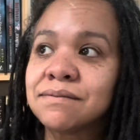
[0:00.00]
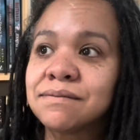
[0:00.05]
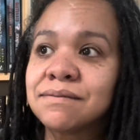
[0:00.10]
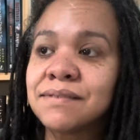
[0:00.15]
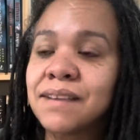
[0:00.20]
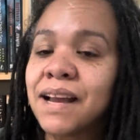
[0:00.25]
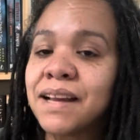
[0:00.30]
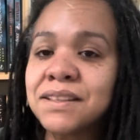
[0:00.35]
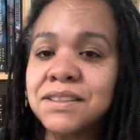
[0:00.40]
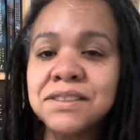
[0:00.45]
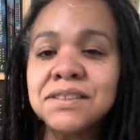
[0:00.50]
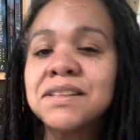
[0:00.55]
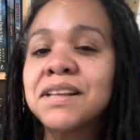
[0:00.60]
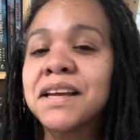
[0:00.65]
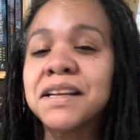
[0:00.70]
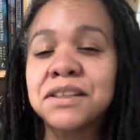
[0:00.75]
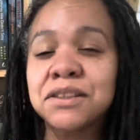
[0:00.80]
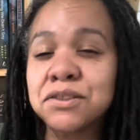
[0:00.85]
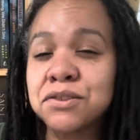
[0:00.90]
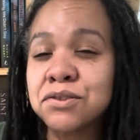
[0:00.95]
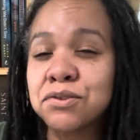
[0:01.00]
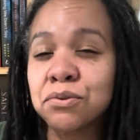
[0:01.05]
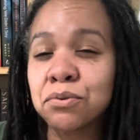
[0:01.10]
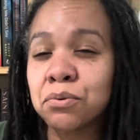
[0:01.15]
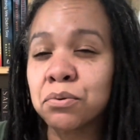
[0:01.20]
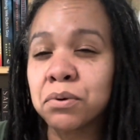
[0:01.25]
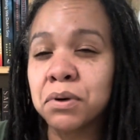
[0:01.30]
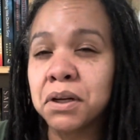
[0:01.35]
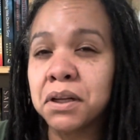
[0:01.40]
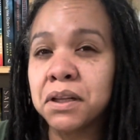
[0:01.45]
I just liked the
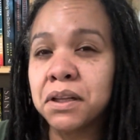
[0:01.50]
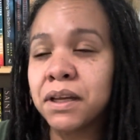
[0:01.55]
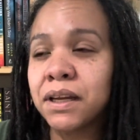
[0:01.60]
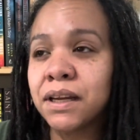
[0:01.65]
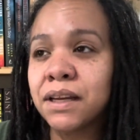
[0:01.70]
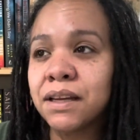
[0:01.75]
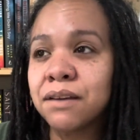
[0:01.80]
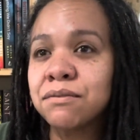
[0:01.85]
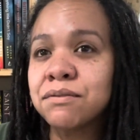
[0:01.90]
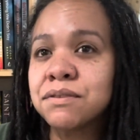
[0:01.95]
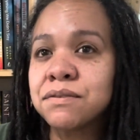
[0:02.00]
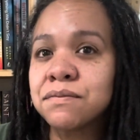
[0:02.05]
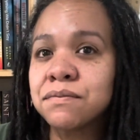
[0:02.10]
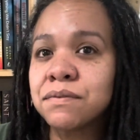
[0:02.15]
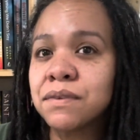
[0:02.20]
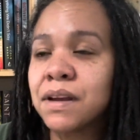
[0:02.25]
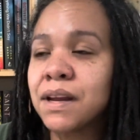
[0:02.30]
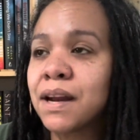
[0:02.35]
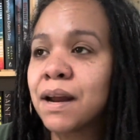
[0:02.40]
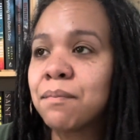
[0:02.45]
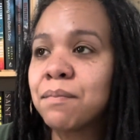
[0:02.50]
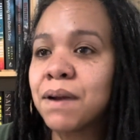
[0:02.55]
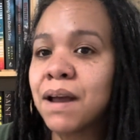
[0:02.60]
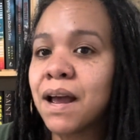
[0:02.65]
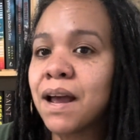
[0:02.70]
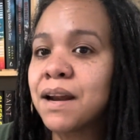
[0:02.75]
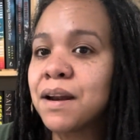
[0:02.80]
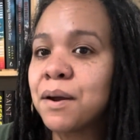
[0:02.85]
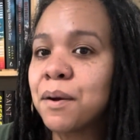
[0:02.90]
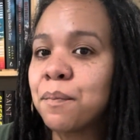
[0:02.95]
story. Like, it was, and I'm
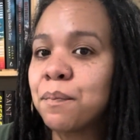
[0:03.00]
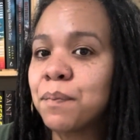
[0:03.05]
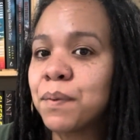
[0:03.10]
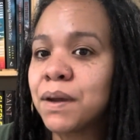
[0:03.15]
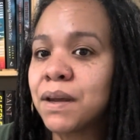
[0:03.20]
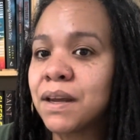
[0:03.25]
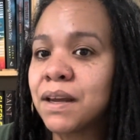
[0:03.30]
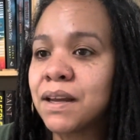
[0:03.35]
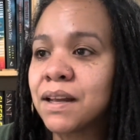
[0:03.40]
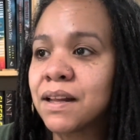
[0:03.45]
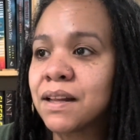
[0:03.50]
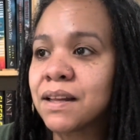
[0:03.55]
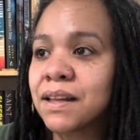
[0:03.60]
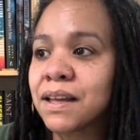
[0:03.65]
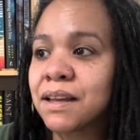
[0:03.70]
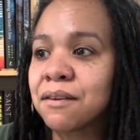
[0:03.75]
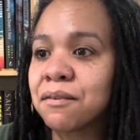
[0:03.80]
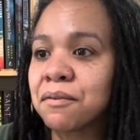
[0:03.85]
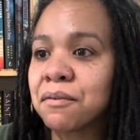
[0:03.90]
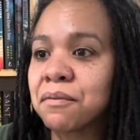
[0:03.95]
not a big, like,